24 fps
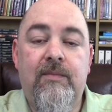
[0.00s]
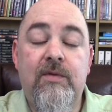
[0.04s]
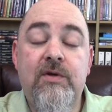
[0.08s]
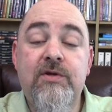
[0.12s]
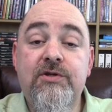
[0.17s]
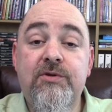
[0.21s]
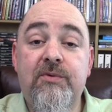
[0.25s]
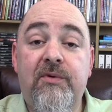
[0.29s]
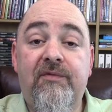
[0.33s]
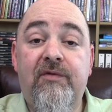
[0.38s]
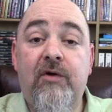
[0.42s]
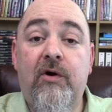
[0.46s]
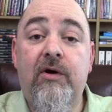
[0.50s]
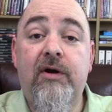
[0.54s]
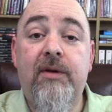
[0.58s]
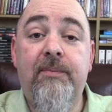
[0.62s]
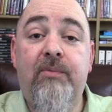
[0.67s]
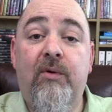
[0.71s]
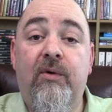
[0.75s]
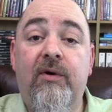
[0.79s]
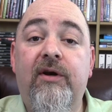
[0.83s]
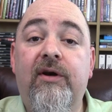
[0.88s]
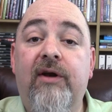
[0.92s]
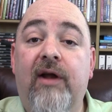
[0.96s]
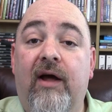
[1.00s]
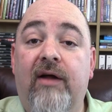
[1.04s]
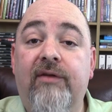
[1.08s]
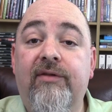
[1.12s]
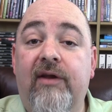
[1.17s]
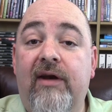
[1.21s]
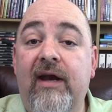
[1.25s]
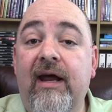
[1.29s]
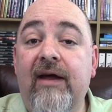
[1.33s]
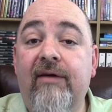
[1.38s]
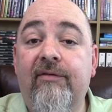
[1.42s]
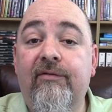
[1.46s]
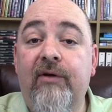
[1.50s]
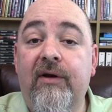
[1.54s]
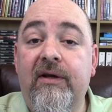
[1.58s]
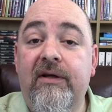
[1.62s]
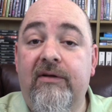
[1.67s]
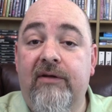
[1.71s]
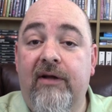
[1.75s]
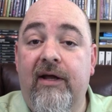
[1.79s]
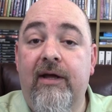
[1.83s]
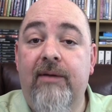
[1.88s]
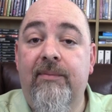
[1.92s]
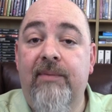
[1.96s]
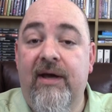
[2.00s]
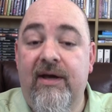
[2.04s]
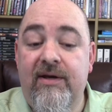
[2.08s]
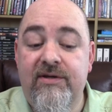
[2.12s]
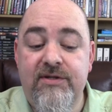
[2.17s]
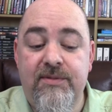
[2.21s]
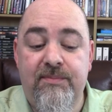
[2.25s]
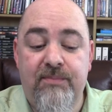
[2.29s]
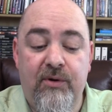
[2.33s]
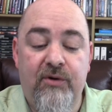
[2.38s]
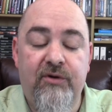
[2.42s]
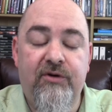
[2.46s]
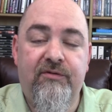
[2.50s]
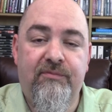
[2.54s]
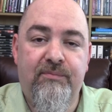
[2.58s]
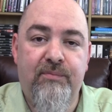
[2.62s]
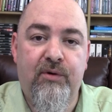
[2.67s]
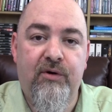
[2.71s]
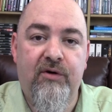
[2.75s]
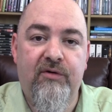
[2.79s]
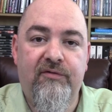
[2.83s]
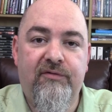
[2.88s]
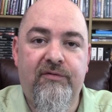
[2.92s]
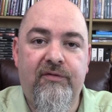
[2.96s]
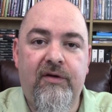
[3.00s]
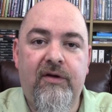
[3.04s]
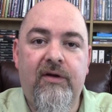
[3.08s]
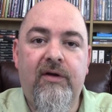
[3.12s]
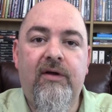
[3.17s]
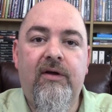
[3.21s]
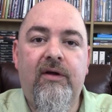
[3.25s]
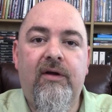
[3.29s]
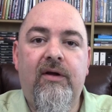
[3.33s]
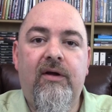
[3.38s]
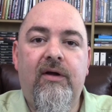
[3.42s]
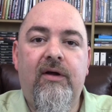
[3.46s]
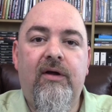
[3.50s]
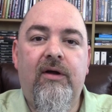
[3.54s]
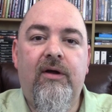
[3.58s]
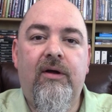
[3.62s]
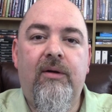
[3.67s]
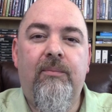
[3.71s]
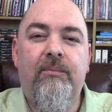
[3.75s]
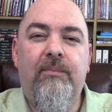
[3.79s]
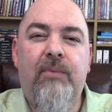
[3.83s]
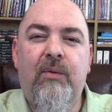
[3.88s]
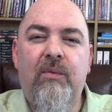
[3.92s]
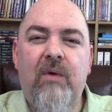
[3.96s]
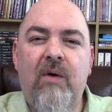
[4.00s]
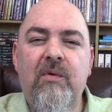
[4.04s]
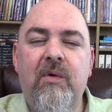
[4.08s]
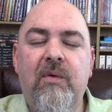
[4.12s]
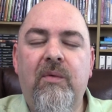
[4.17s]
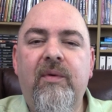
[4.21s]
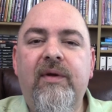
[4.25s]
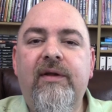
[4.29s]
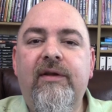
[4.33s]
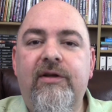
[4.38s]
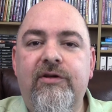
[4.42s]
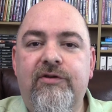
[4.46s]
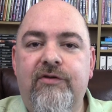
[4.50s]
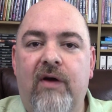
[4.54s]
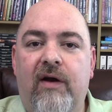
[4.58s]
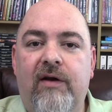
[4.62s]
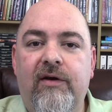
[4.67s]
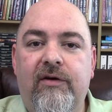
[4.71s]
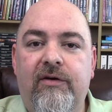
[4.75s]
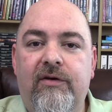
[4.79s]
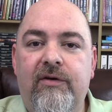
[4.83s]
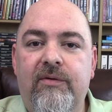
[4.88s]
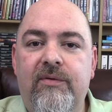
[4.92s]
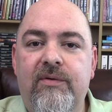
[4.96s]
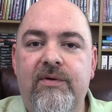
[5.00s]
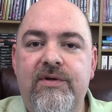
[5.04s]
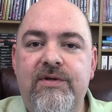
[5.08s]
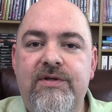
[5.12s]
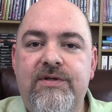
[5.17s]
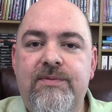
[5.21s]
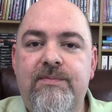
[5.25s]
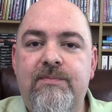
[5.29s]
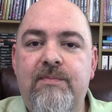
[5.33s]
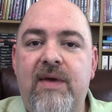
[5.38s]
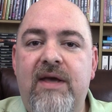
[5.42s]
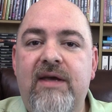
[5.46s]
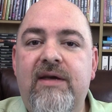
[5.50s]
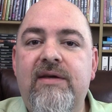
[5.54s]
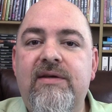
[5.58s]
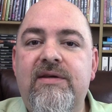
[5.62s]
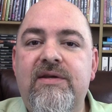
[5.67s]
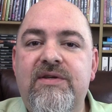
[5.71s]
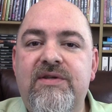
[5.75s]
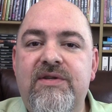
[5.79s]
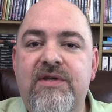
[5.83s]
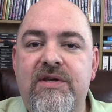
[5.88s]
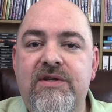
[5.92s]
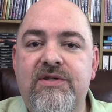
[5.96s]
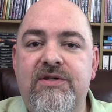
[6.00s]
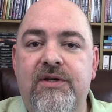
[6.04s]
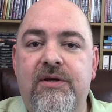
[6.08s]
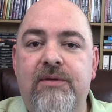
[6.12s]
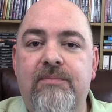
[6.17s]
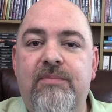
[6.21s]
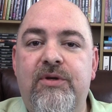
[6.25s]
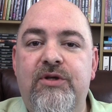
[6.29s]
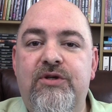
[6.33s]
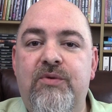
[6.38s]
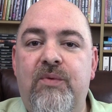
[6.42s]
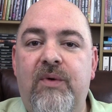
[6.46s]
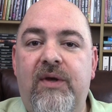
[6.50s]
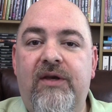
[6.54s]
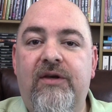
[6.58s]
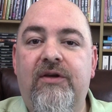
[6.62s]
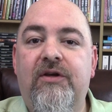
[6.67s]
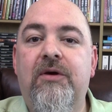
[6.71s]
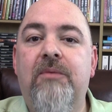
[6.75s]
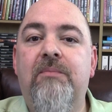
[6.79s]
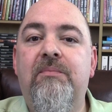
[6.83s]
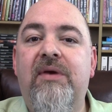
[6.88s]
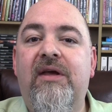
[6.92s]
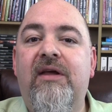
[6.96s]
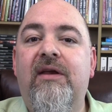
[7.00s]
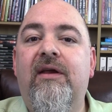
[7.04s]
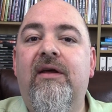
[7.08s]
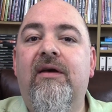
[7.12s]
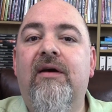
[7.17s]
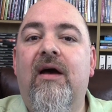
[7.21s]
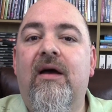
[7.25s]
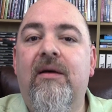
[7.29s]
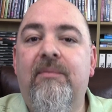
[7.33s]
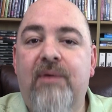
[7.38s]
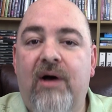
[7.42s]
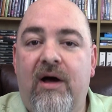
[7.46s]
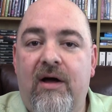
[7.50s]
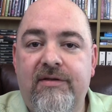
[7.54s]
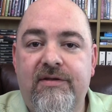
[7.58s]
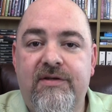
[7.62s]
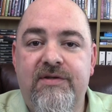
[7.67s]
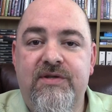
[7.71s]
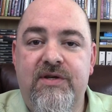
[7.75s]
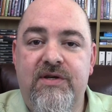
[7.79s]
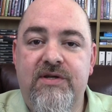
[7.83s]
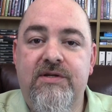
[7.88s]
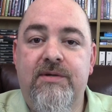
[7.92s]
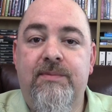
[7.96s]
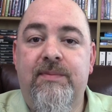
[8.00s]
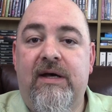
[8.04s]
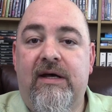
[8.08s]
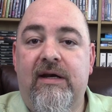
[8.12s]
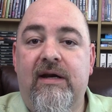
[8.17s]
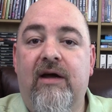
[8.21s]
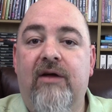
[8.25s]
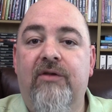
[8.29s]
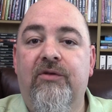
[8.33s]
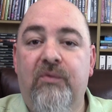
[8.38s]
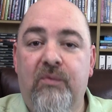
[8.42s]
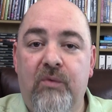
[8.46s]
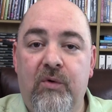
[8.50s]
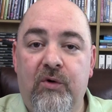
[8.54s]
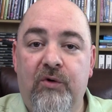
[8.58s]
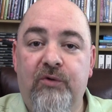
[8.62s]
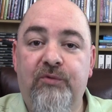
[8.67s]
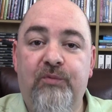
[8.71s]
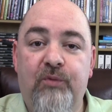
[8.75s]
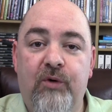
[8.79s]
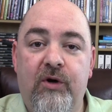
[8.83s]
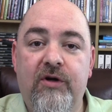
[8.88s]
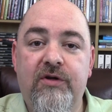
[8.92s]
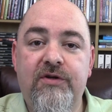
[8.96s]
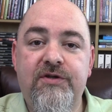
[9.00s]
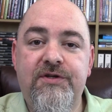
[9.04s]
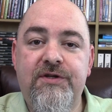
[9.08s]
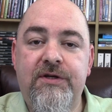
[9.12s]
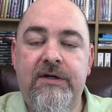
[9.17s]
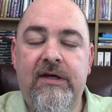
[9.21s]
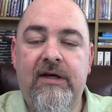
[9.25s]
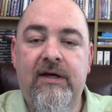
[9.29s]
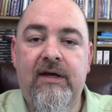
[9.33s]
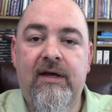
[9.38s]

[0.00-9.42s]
So we've already pointed out that every claim has a burden of proof. But what we're really trying to do is make a decision between competing hypotheses about how the world works.